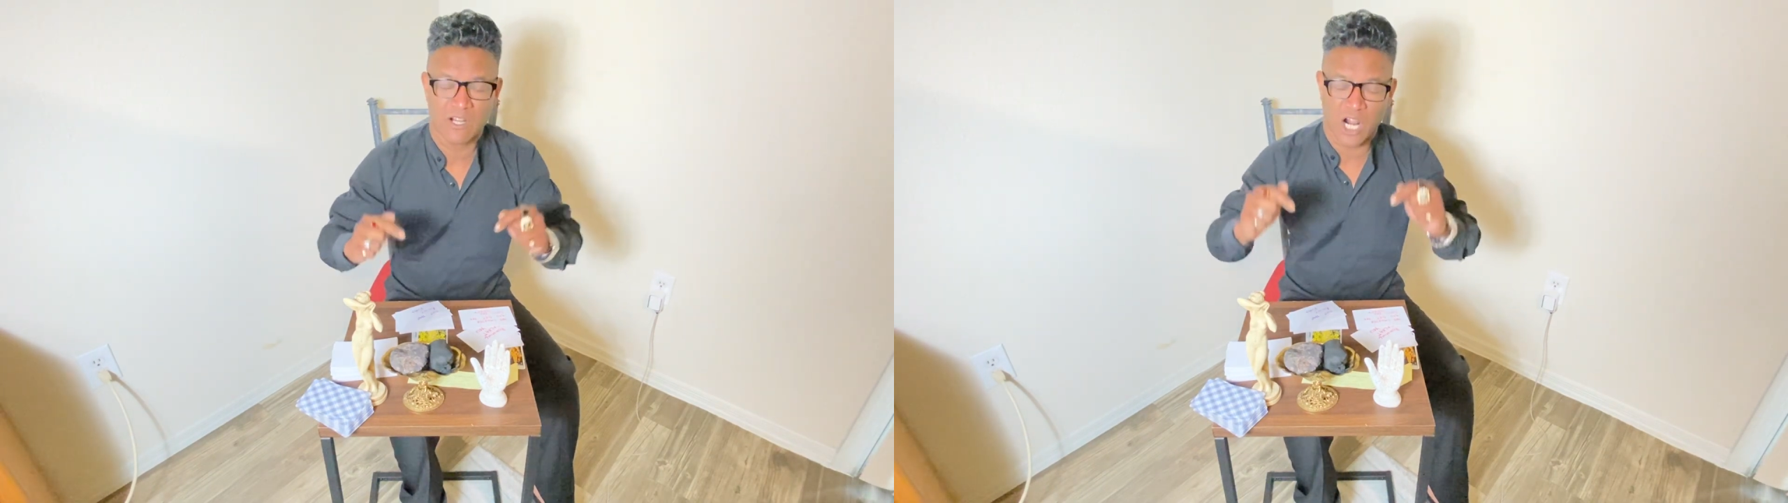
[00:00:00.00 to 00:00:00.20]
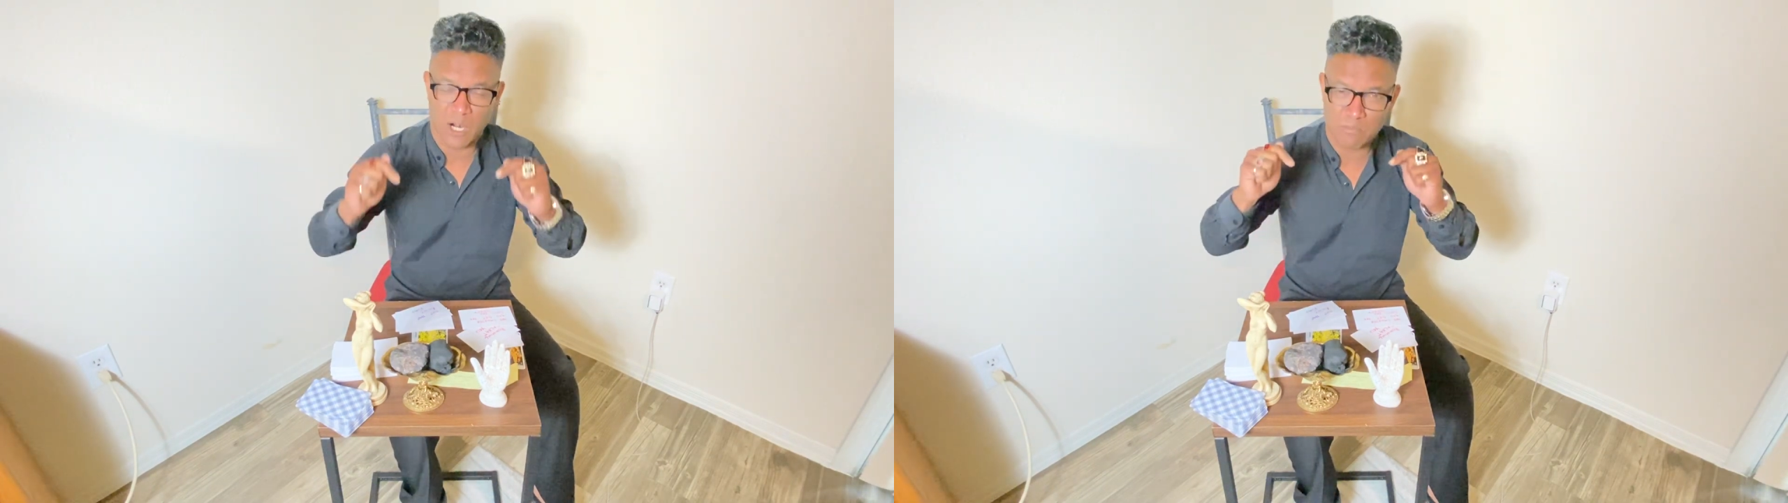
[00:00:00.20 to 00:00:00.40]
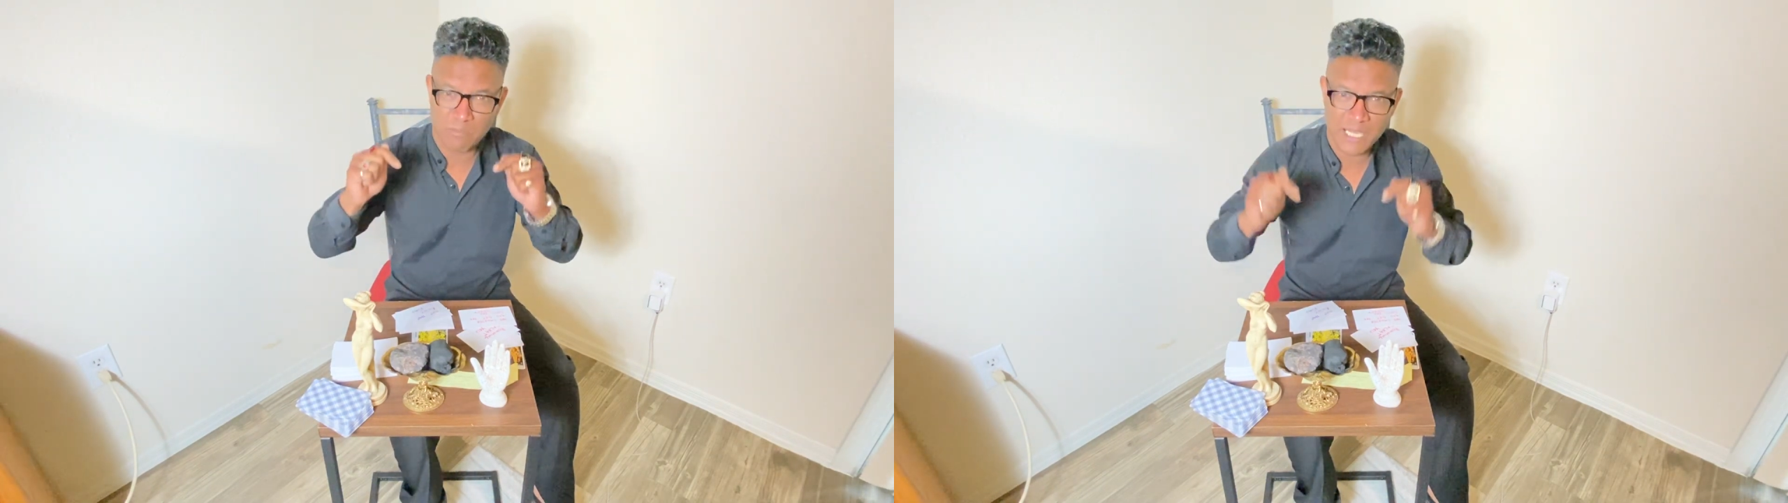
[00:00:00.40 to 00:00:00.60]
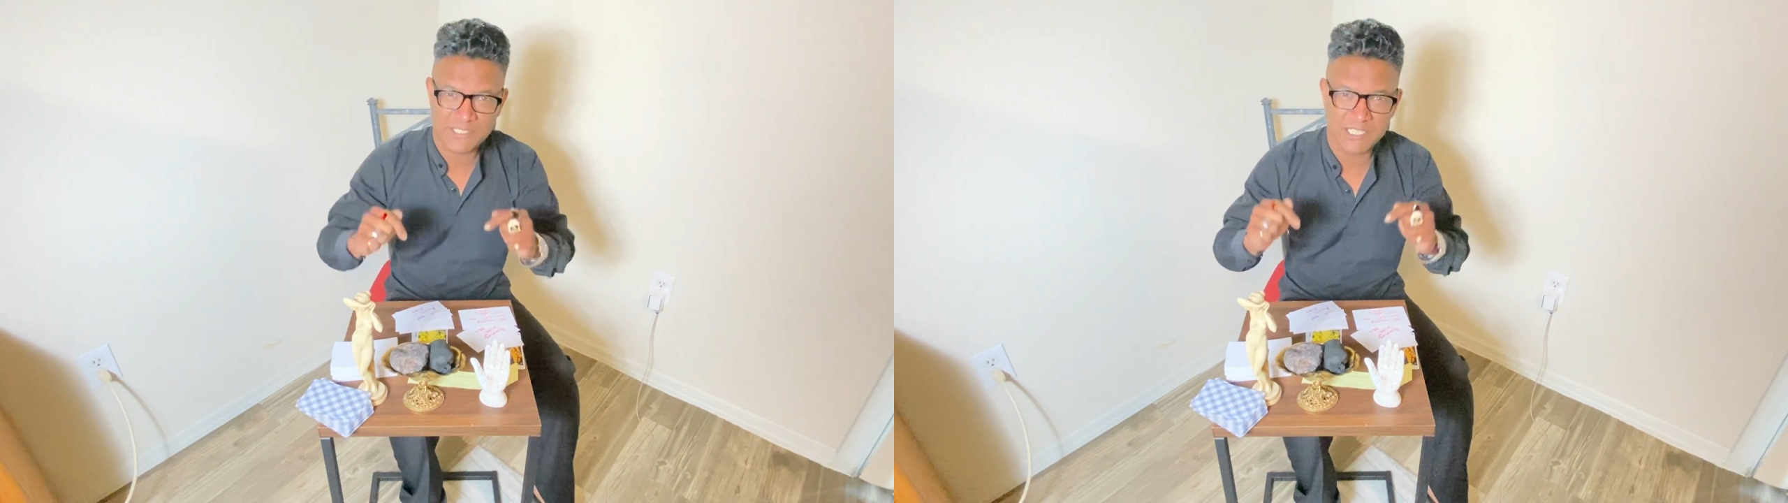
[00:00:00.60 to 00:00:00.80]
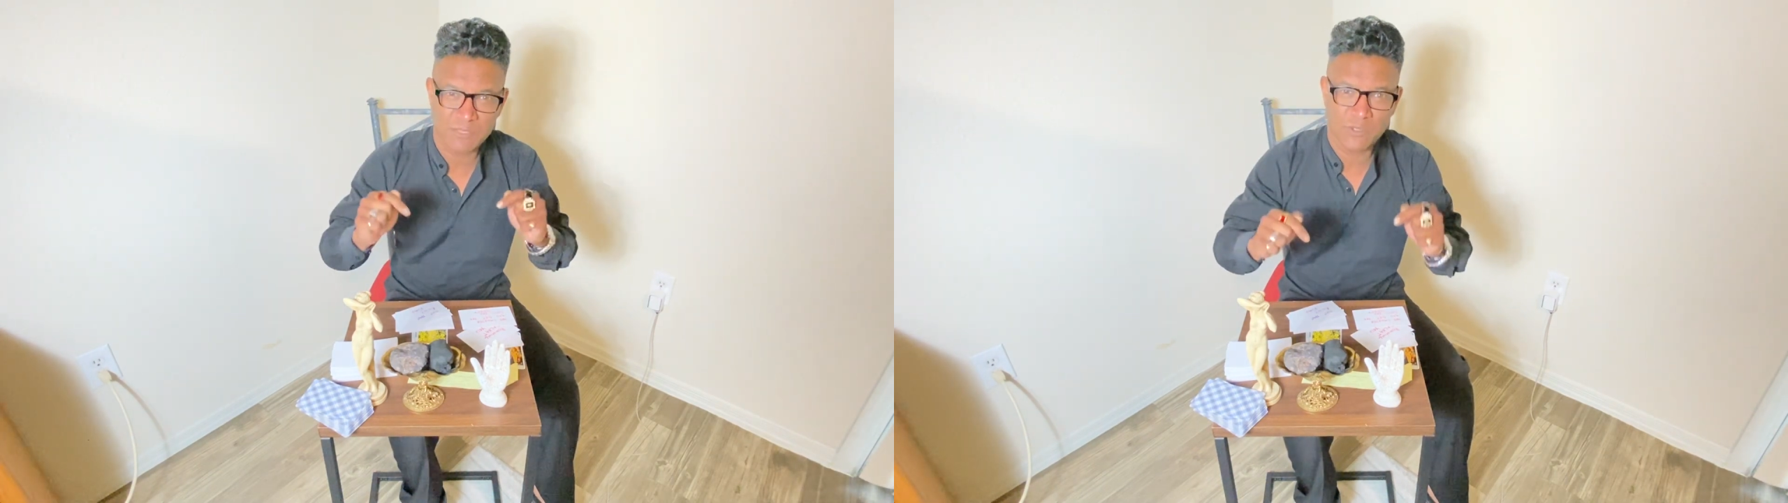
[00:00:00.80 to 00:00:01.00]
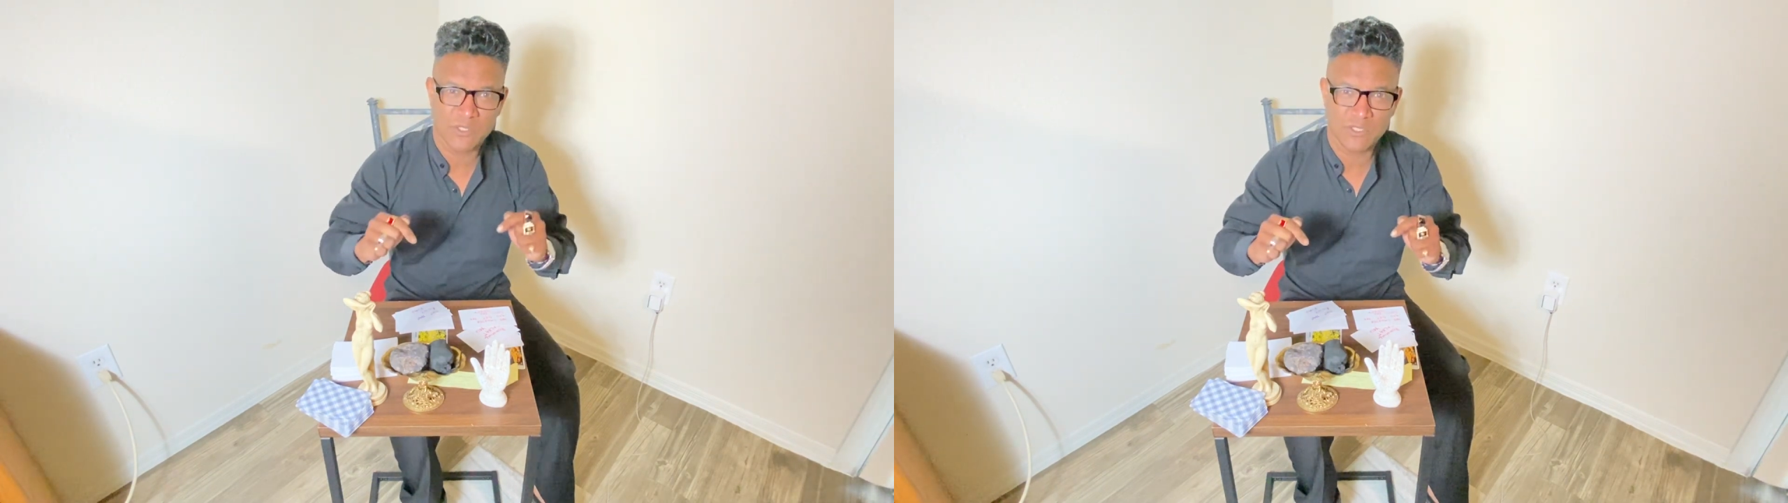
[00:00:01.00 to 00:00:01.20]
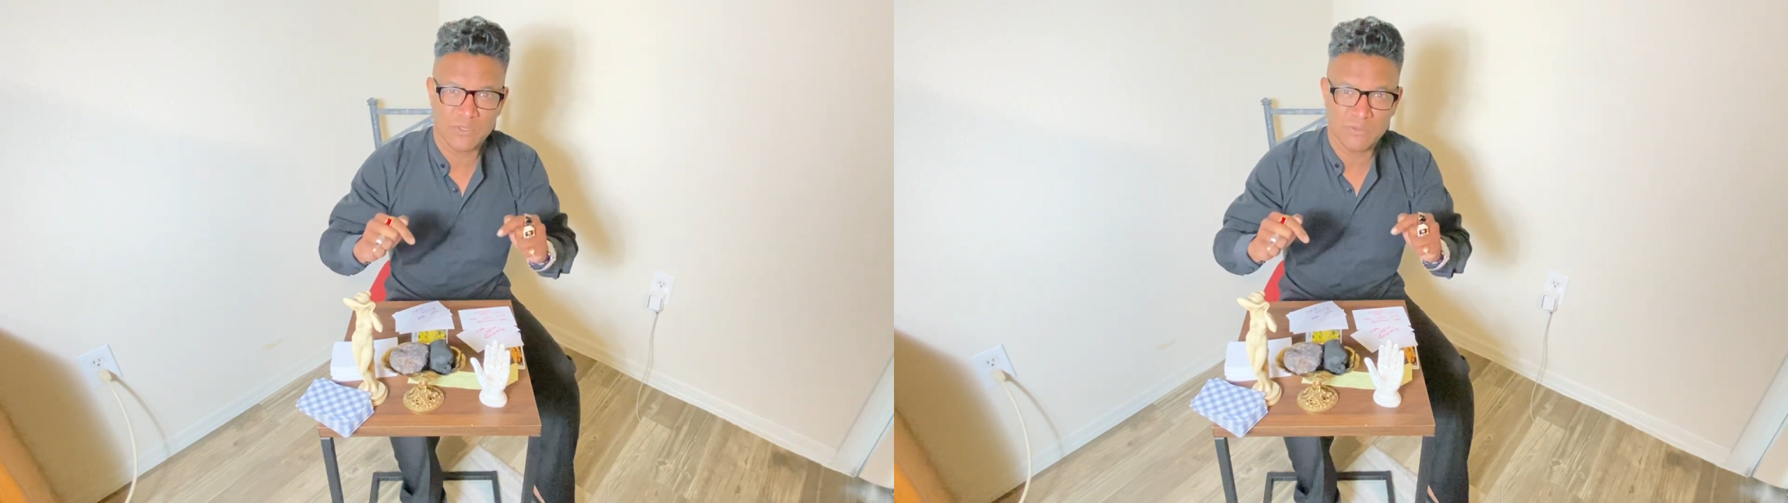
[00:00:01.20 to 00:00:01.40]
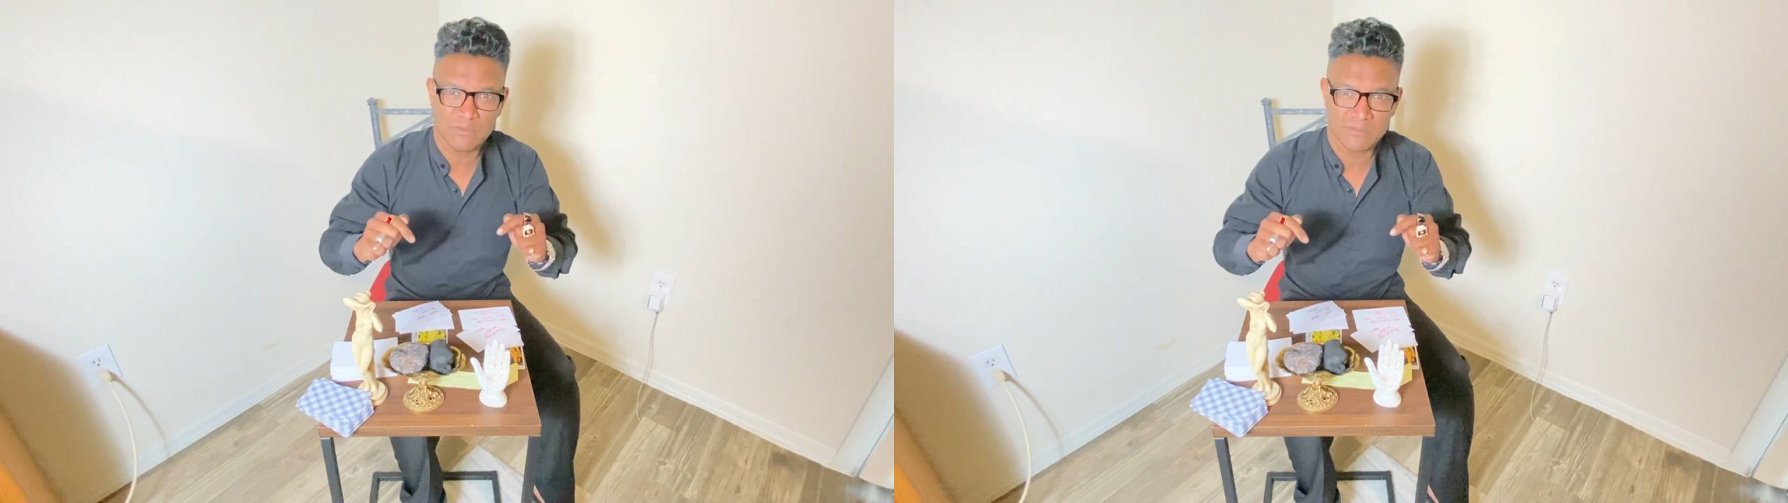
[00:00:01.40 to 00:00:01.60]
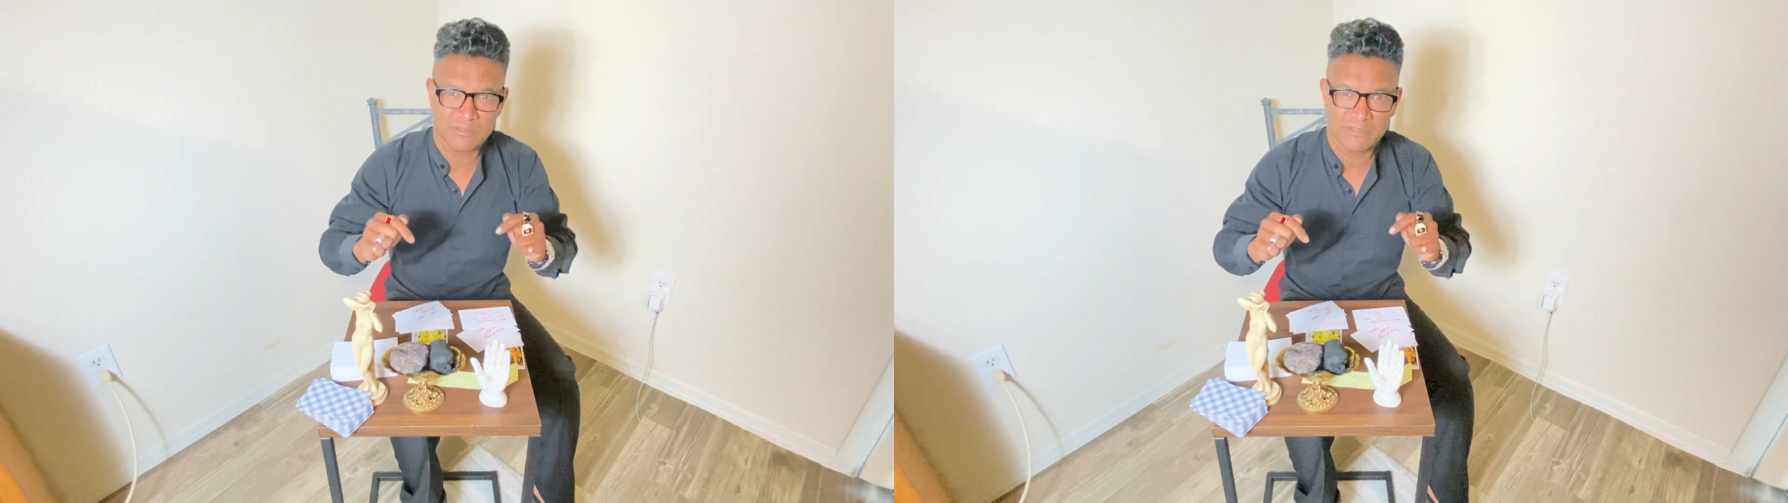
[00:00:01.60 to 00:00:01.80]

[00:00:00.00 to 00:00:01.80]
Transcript: are messing with you